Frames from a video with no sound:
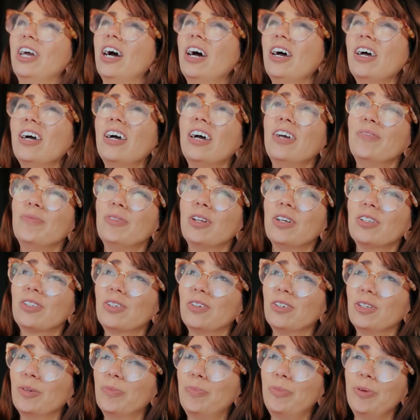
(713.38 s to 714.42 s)
I'm not
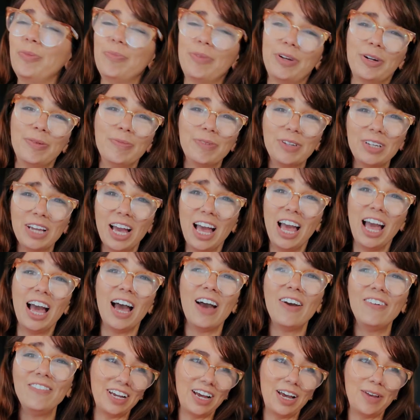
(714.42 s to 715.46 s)
gonna prepare it.
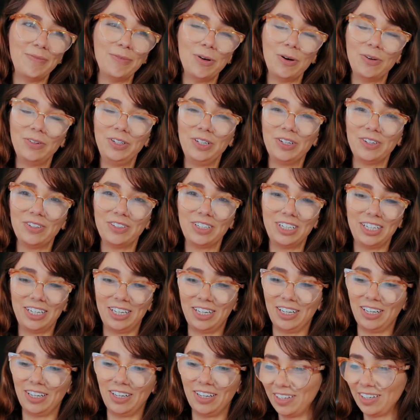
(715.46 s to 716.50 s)
I'm only
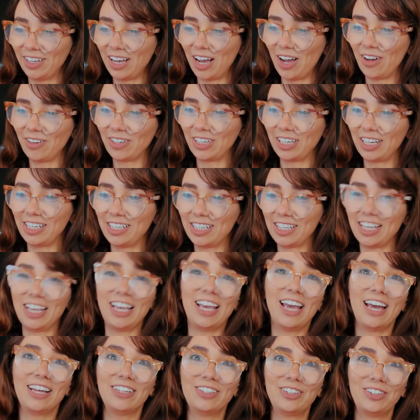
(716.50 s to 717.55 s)
gonna, how can I say,
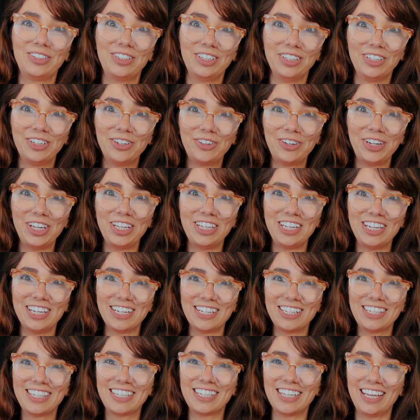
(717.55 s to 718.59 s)
gather the
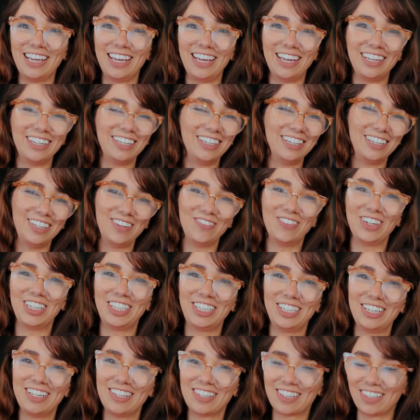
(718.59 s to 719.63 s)
ingredients, and the
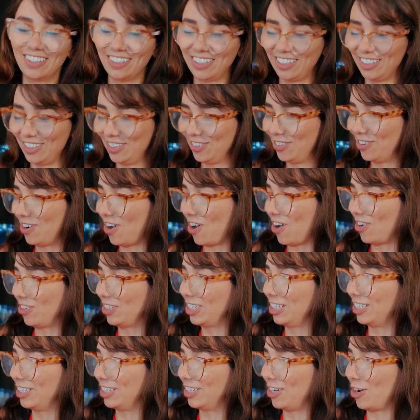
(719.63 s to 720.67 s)
machine is gonna do all
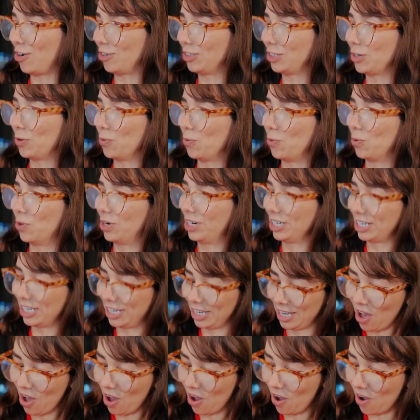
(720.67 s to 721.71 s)
the work,
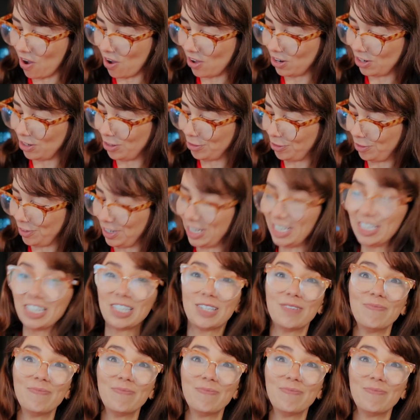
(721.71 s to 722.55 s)
all of its